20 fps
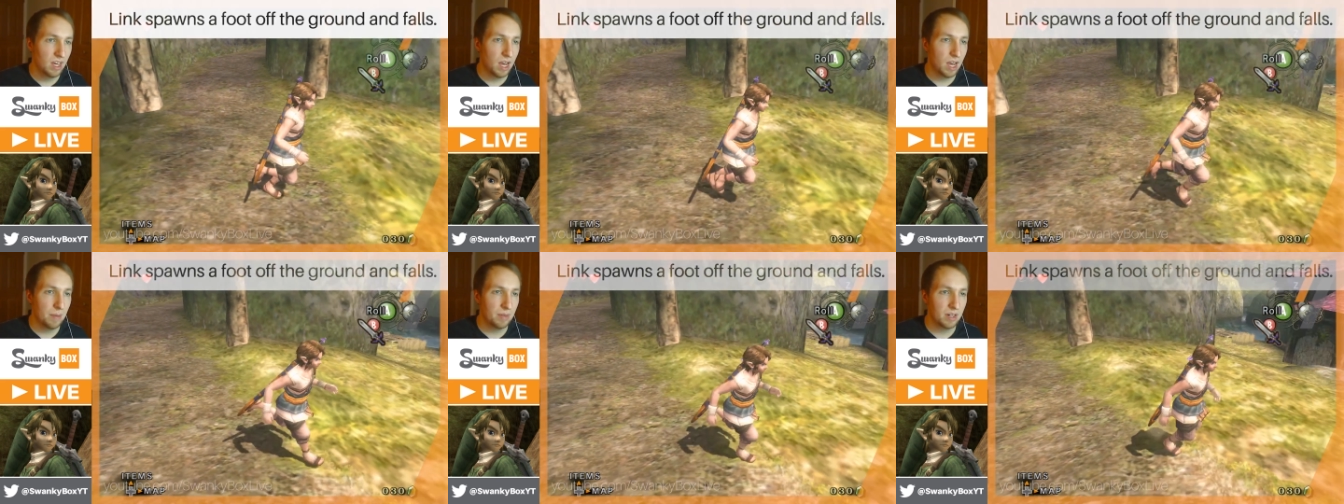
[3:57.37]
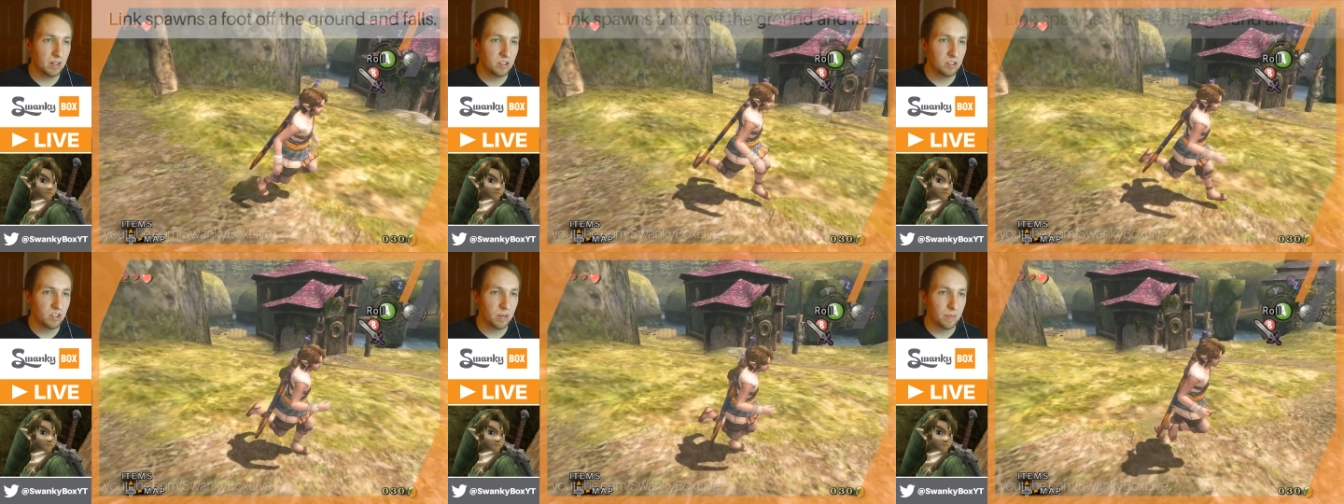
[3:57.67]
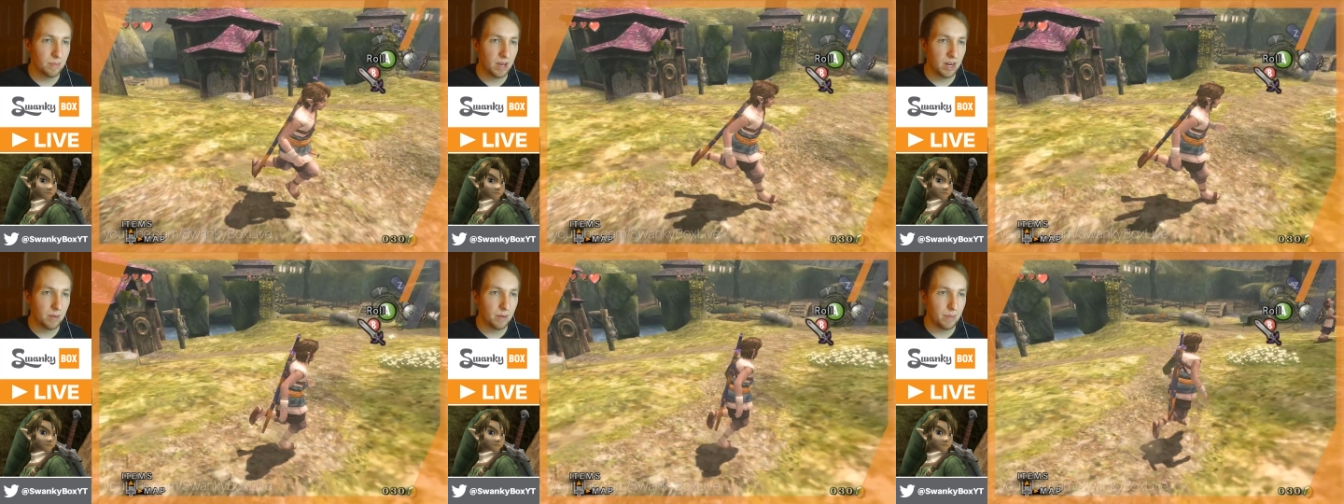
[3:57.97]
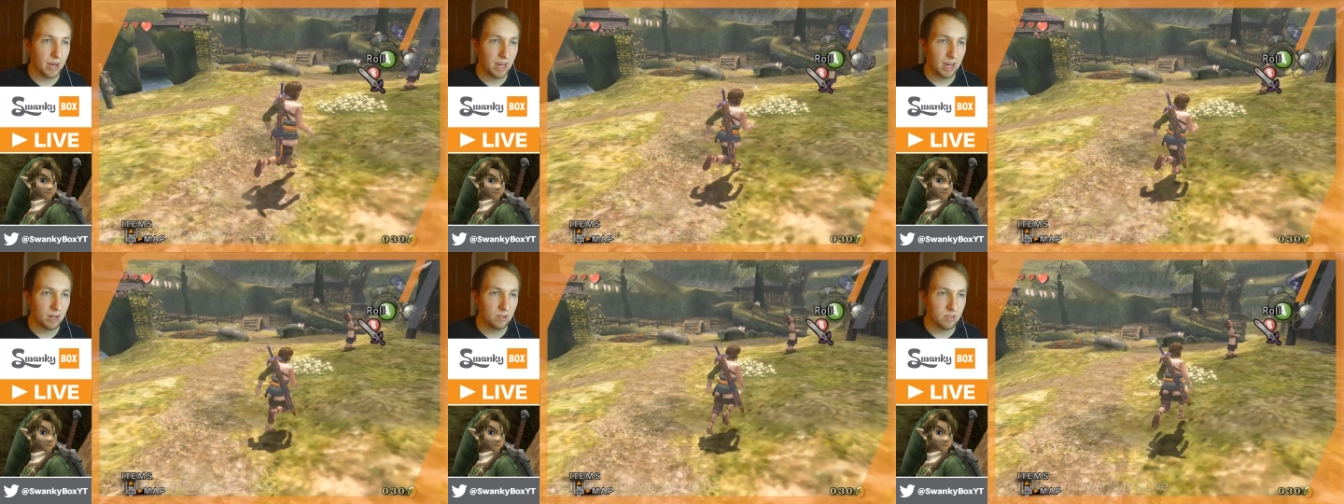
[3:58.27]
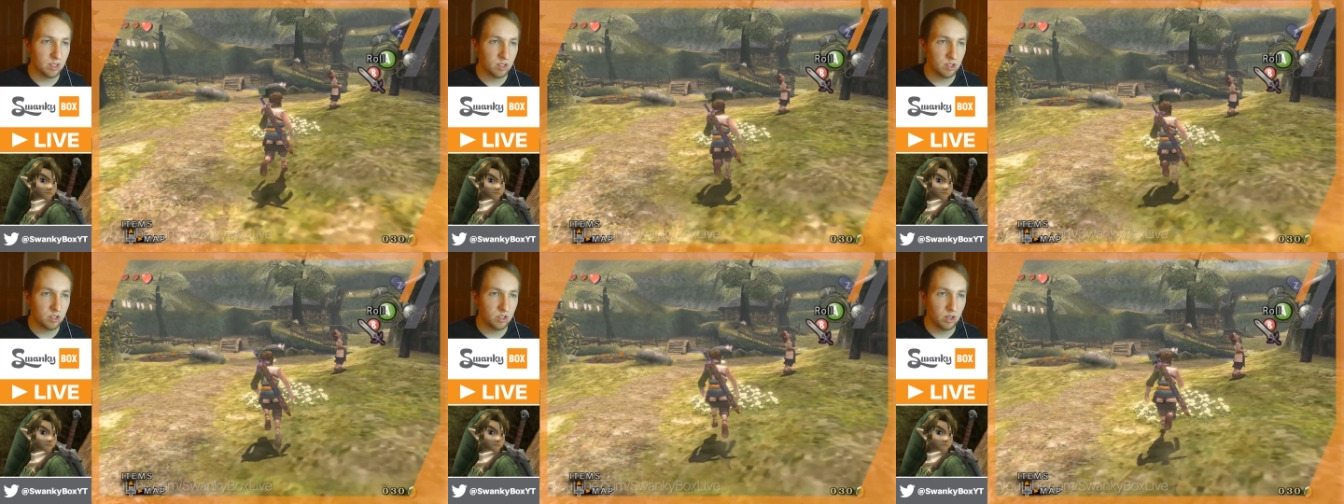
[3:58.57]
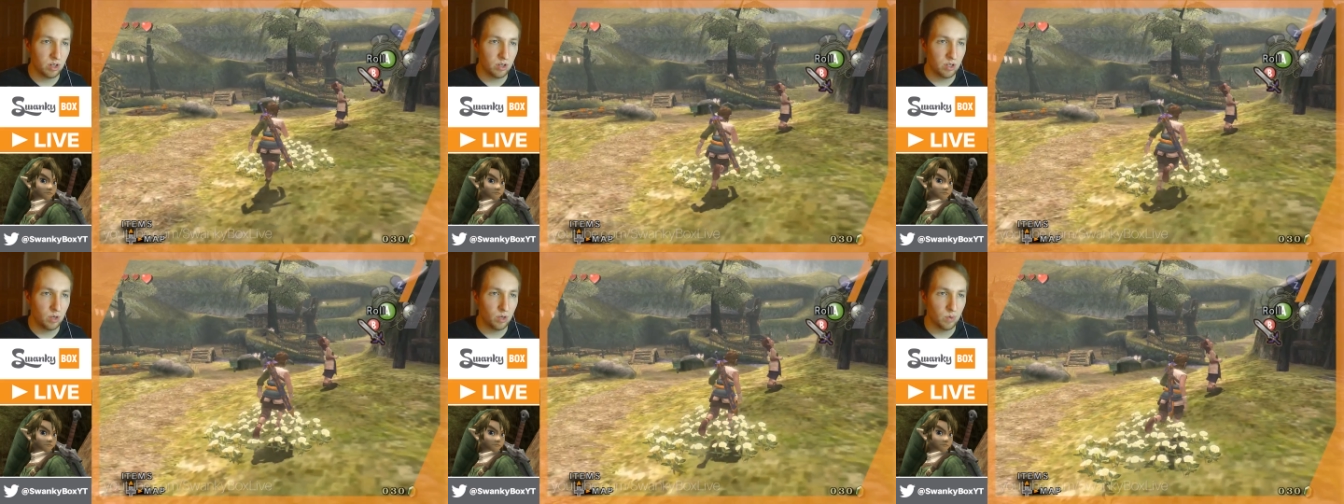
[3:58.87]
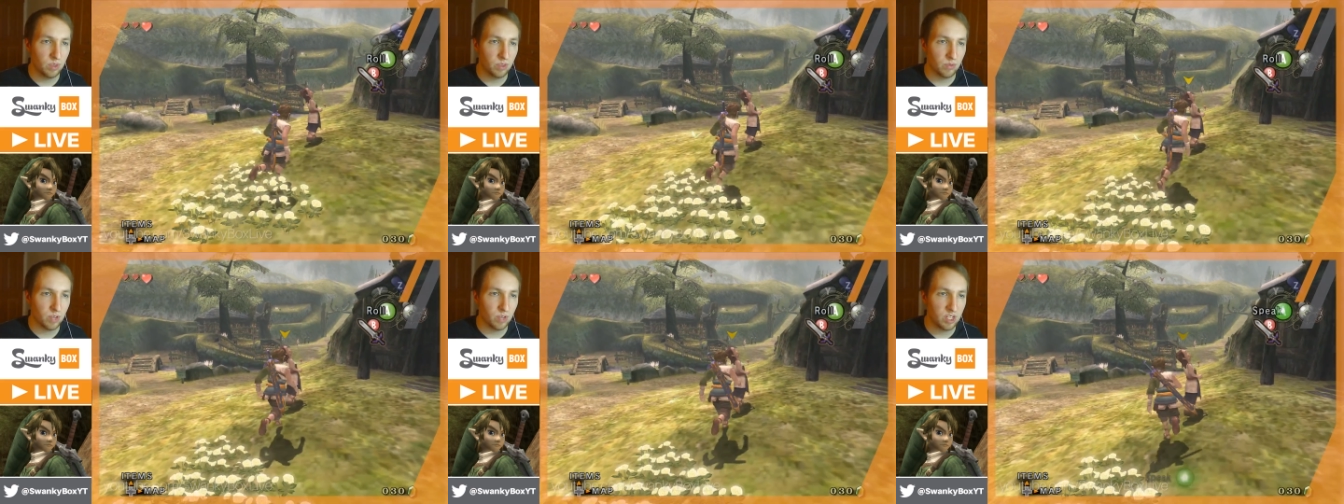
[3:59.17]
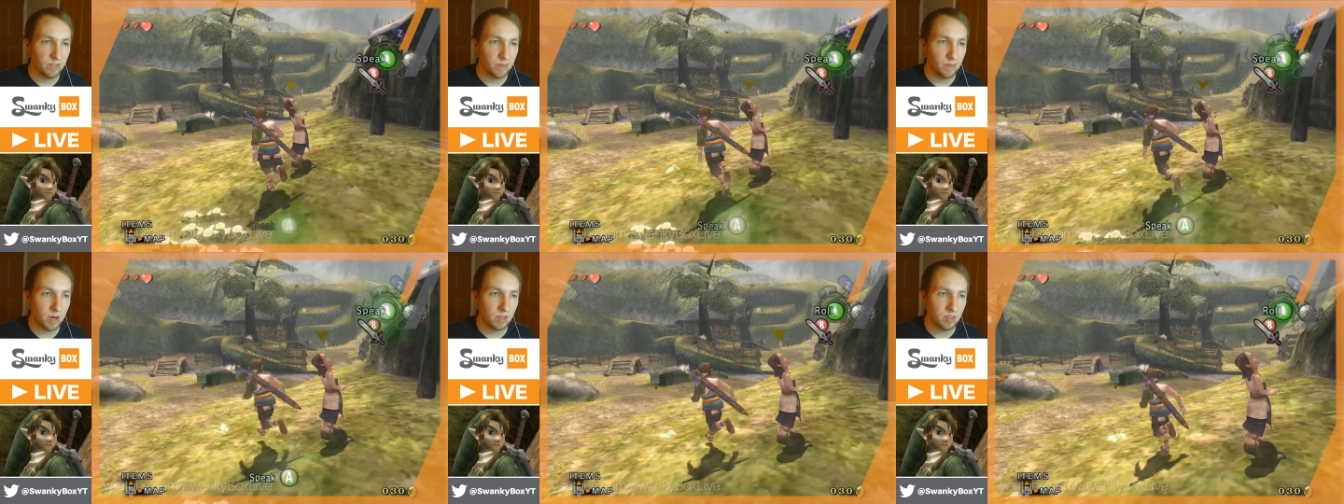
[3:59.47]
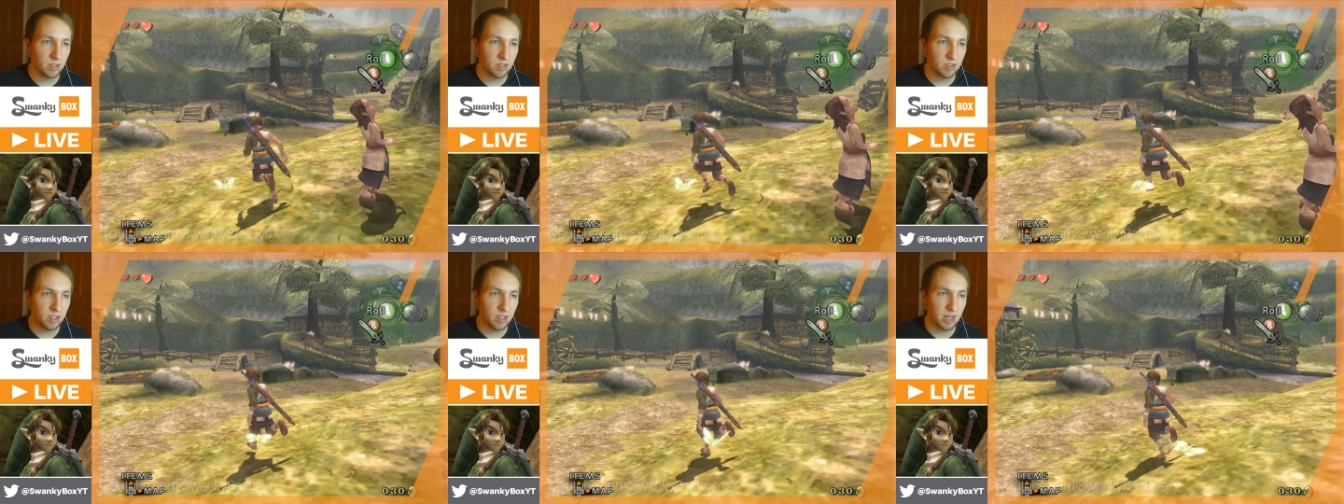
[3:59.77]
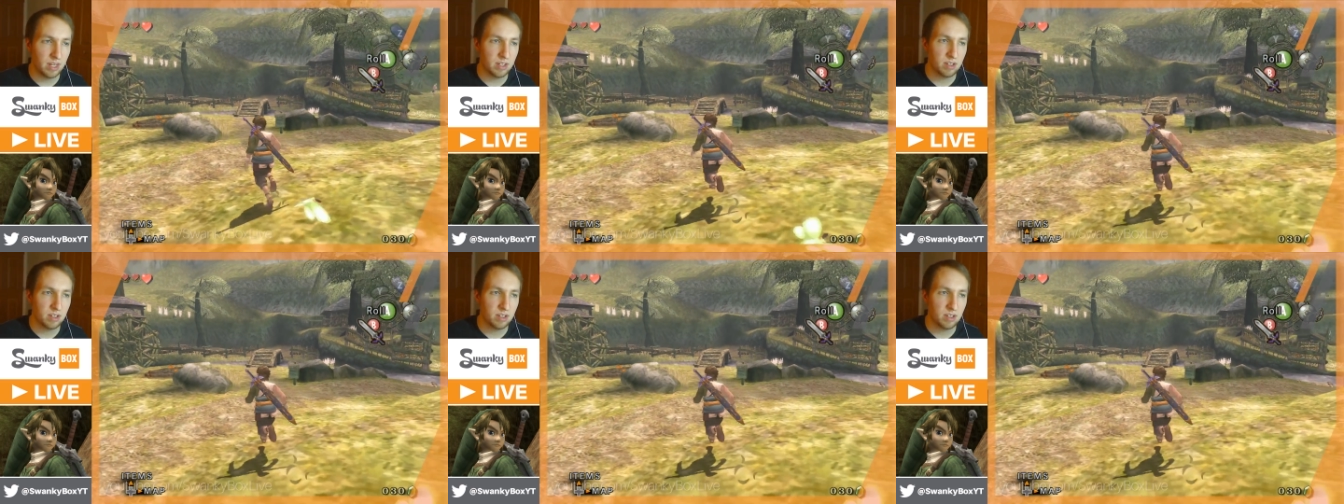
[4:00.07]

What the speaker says: I'm gonna jump out of bounds and show you what the respawn looks like,